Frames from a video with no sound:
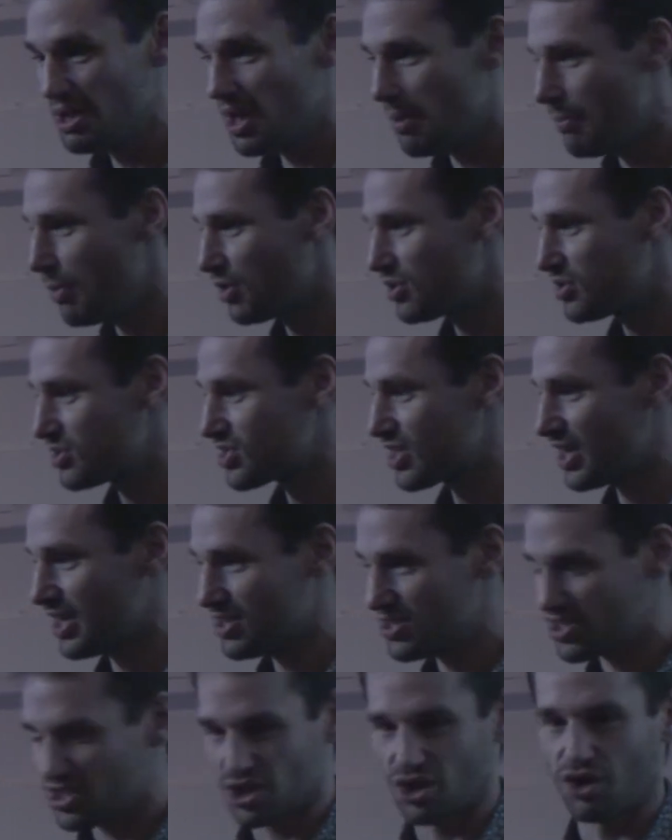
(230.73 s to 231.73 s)
And modern
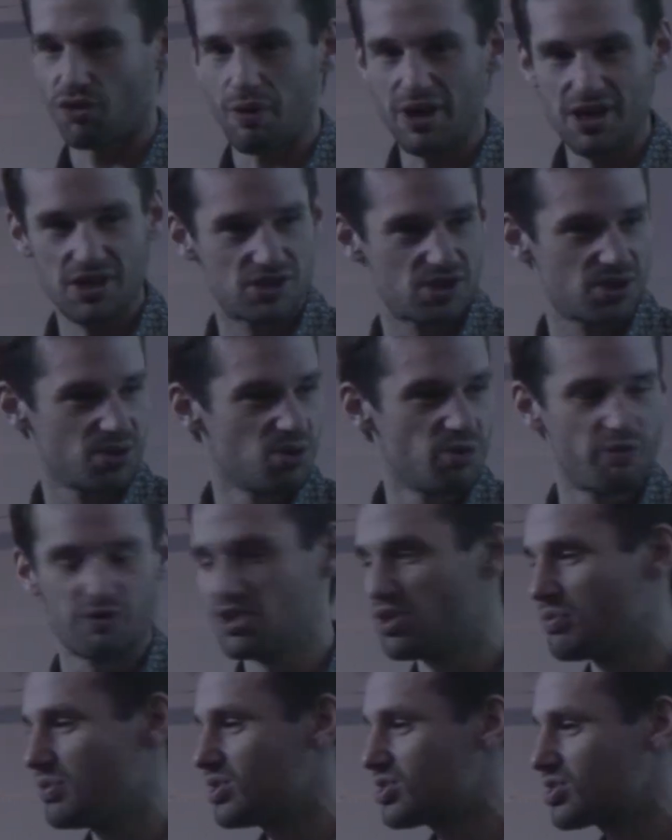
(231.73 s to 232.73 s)
science is a great tool for
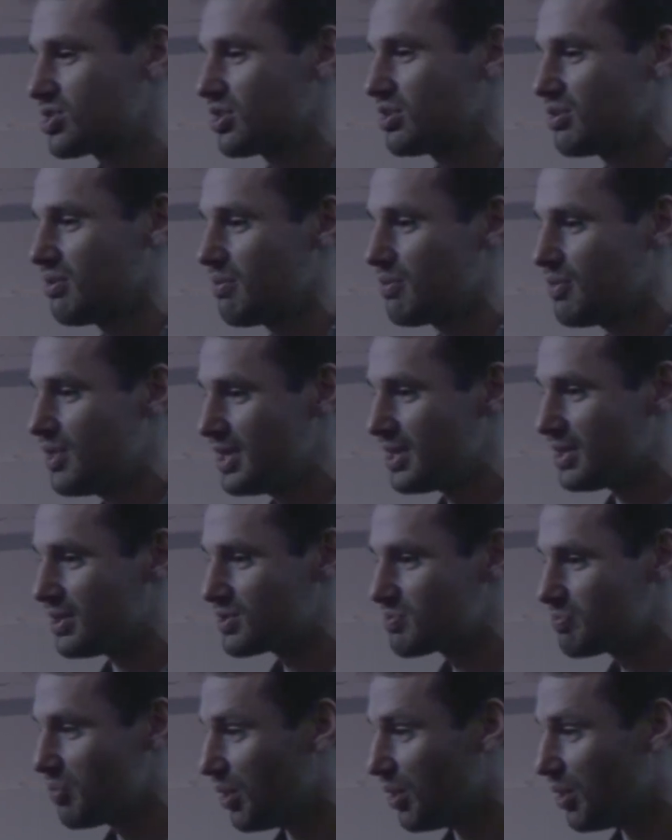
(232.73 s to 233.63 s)
doing certain things,